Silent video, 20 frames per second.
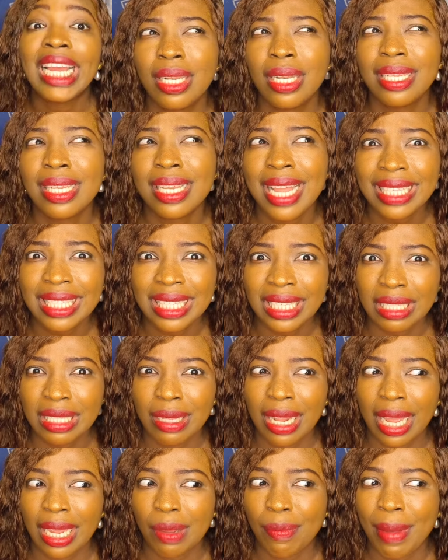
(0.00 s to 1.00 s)
That is
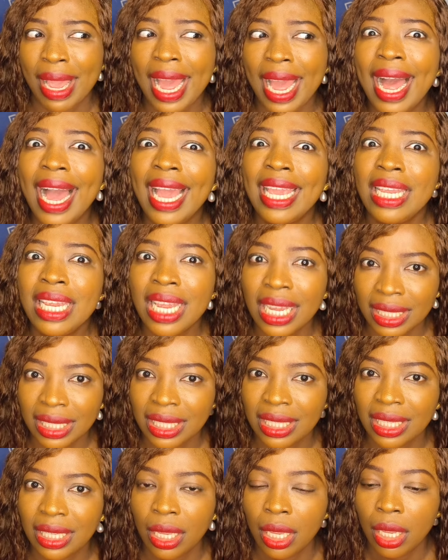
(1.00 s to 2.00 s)
like my
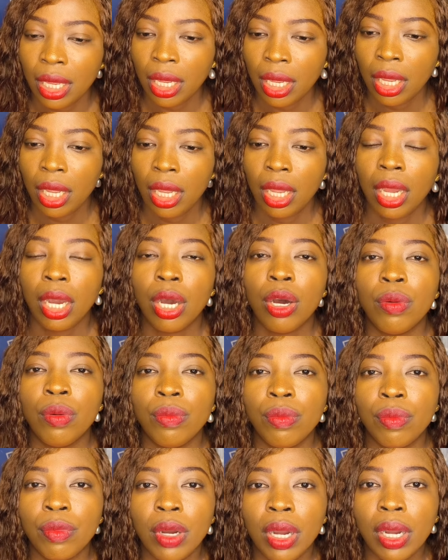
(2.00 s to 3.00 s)
highest
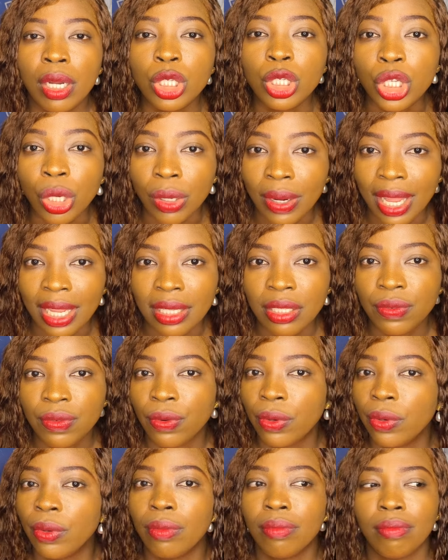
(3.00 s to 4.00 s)
dollars
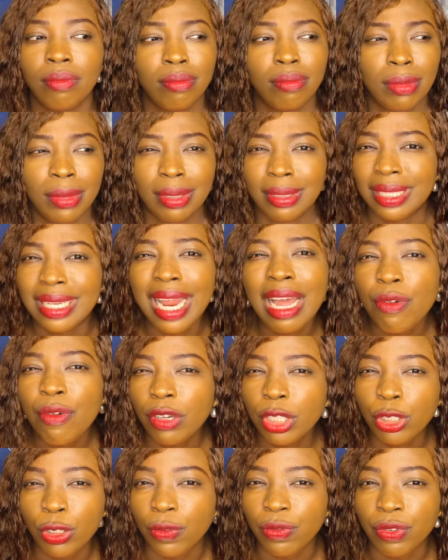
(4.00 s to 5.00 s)
for that
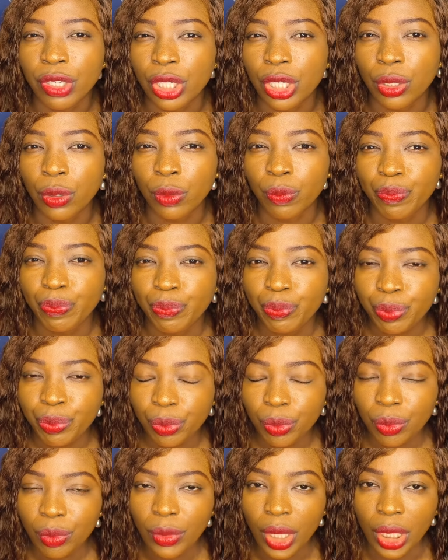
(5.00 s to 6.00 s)
range of video.
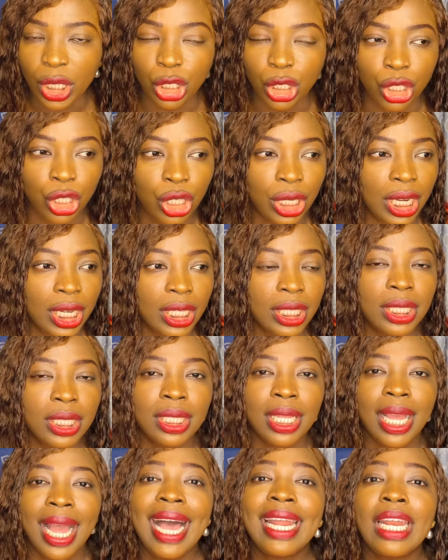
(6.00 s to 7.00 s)
Do you get?
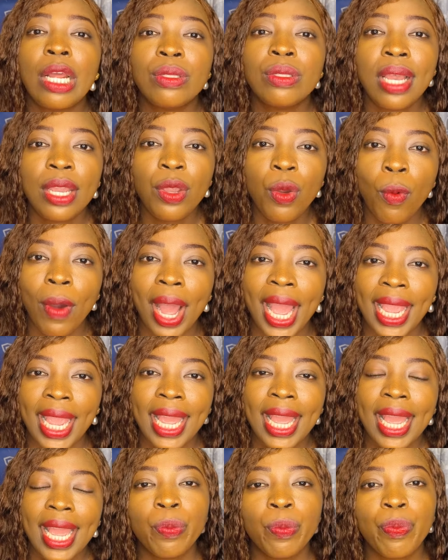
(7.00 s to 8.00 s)
And I'll tell you why.
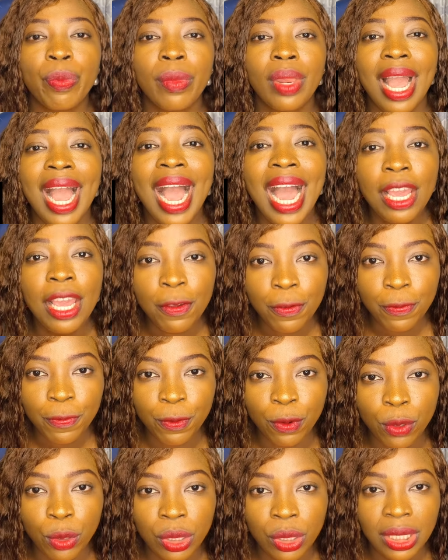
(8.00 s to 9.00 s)

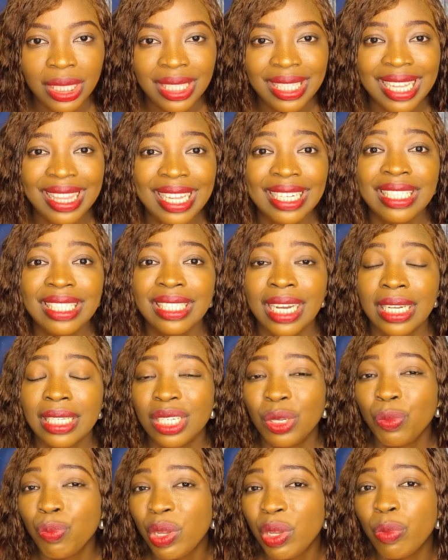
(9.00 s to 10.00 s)
iPhone started
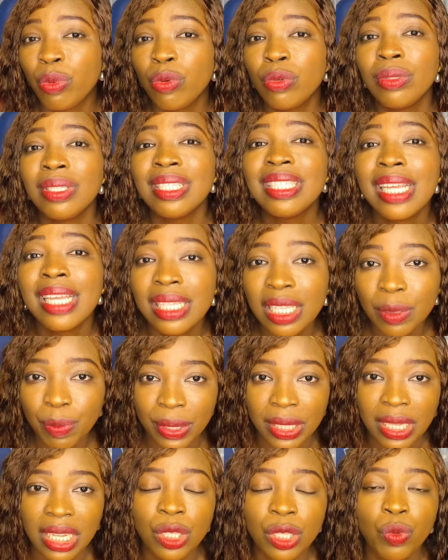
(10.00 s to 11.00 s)
charging people
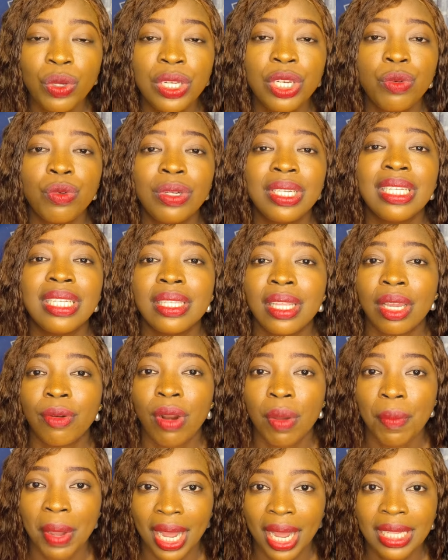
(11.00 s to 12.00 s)
30% when they run
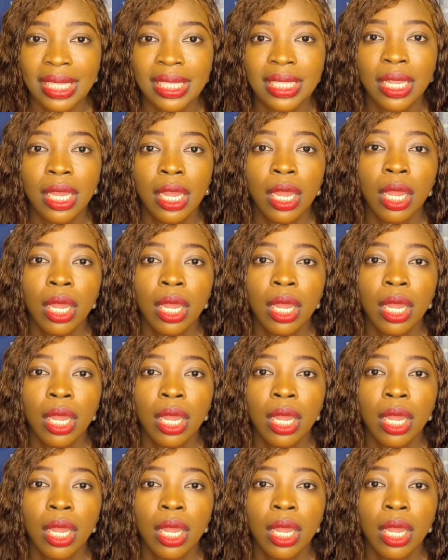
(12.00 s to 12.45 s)
Instagram ads